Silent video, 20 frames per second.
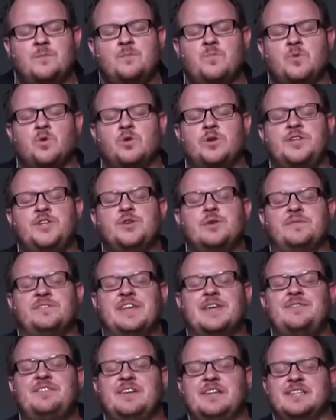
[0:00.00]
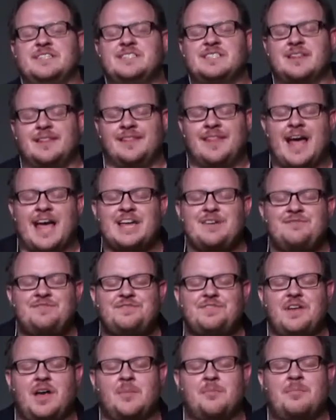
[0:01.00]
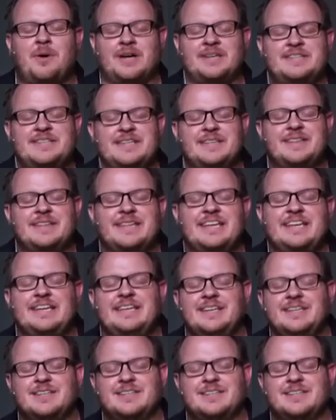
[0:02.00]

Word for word: Lord, you have given us life abundantly,